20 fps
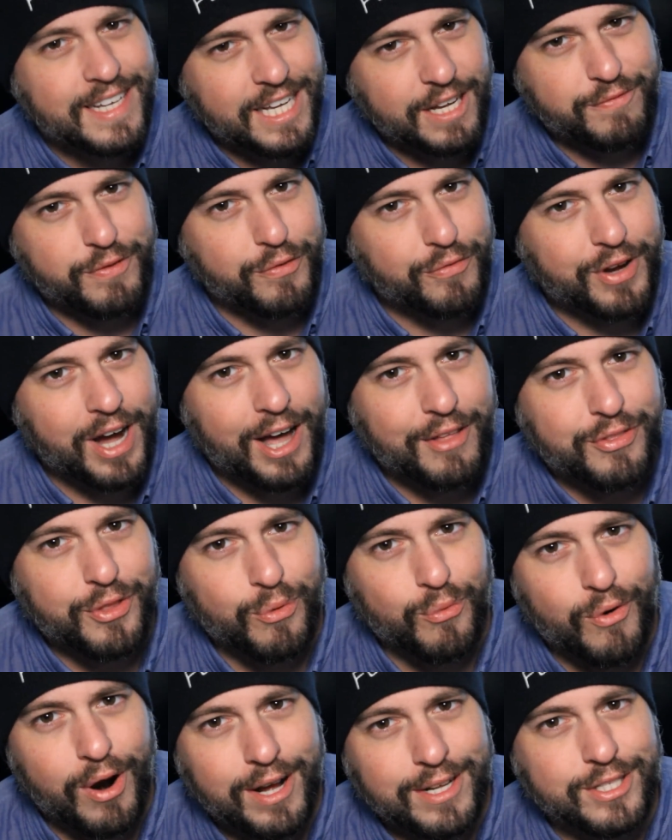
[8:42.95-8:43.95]
If you've got
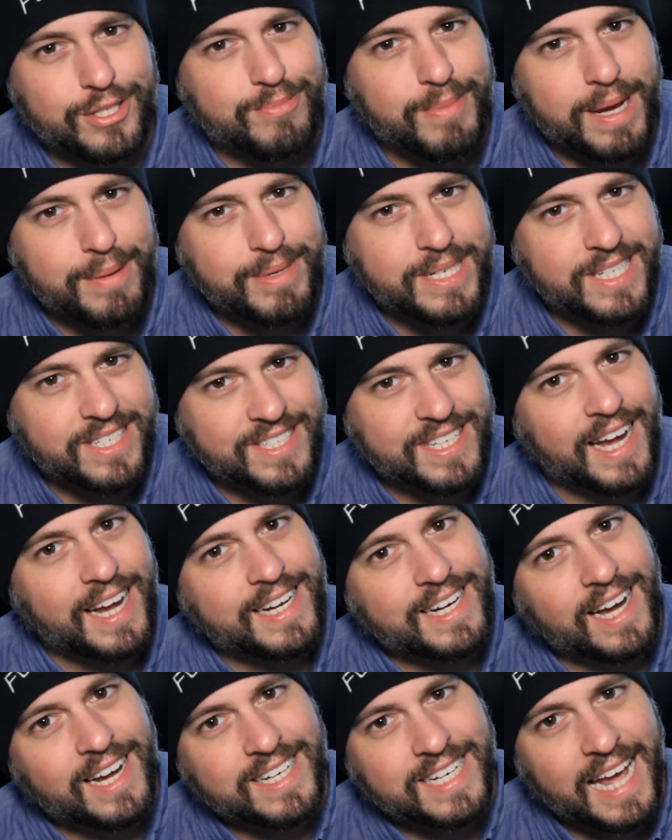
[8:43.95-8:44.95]
the runs, maybe
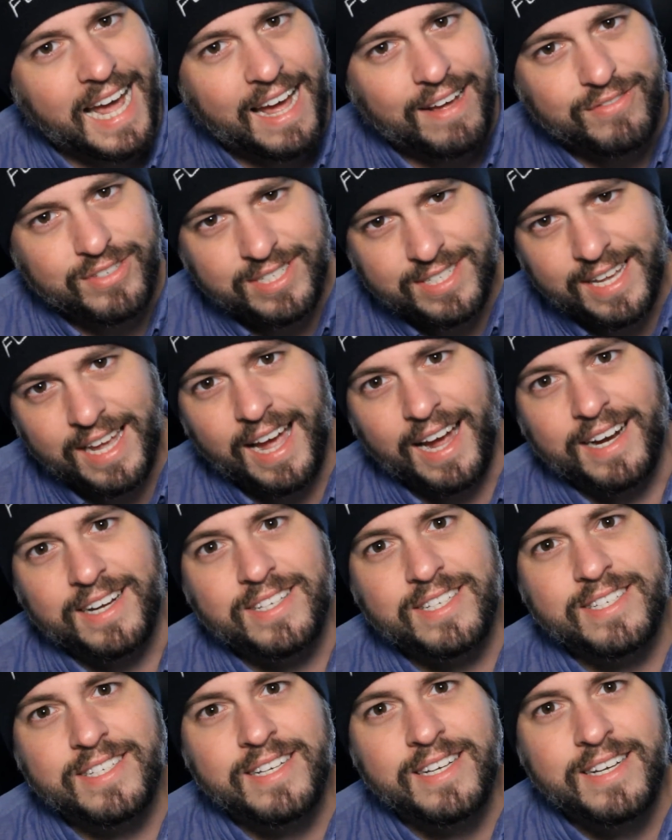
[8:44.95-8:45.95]
decide not to have
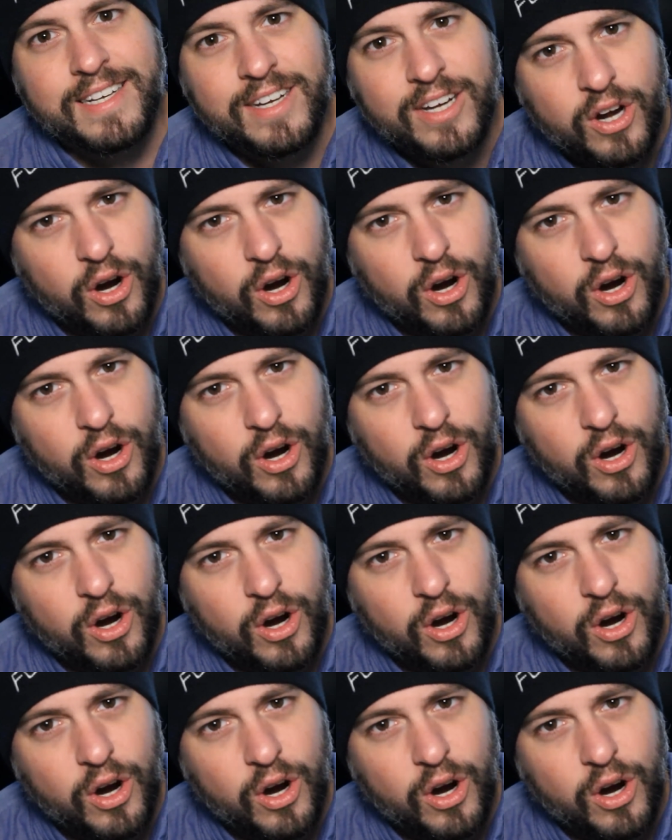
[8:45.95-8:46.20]
sex.